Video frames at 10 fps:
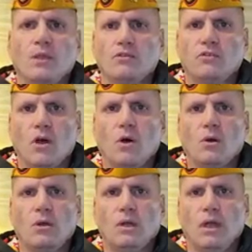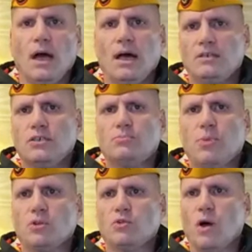So it just
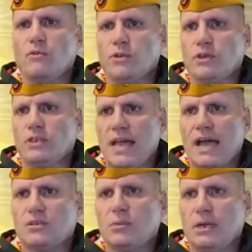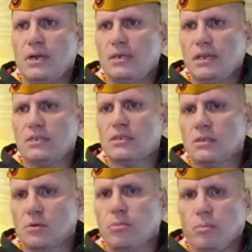bodes well for your detachment and it gets a
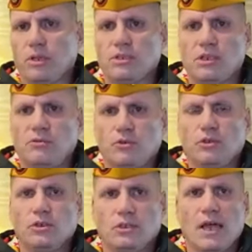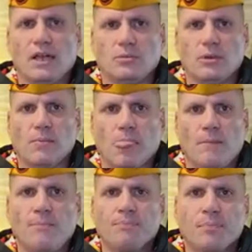little publicity for your detachment.
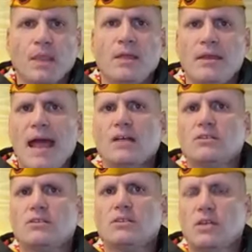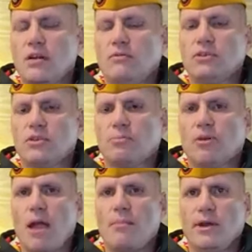Now, since the cover is our
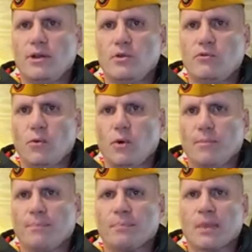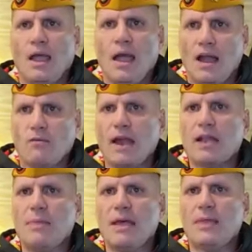primary uniform, I
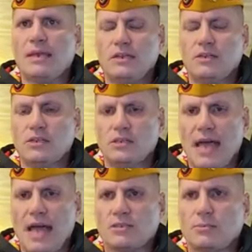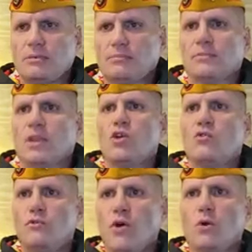recommend that each detachment
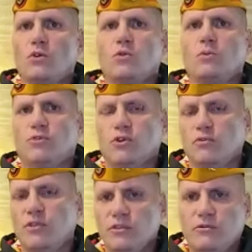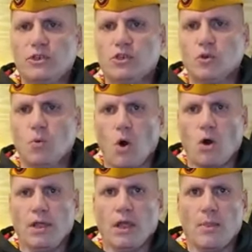vote to approve the official
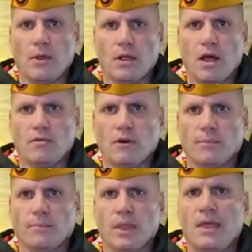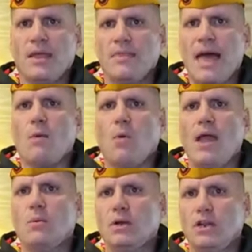wording on their cover. That
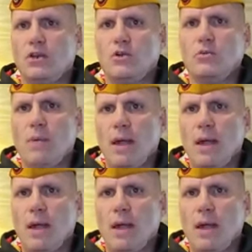way, when a new